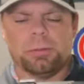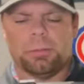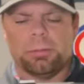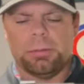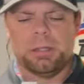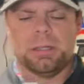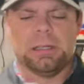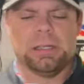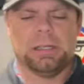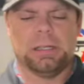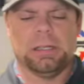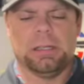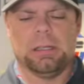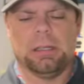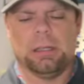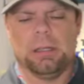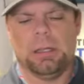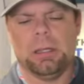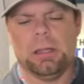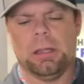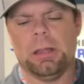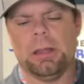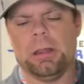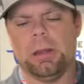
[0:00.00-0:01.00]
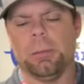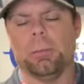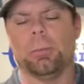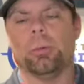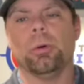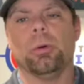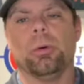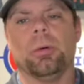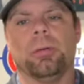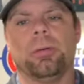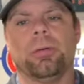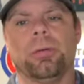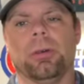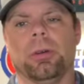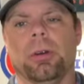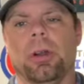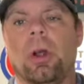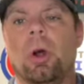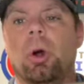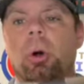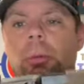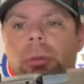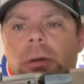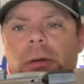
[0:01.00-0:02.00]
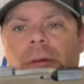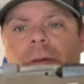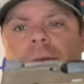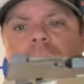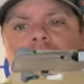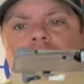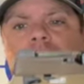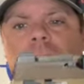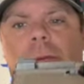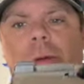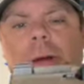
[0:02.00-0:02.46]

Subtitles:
big, they're more for home defense.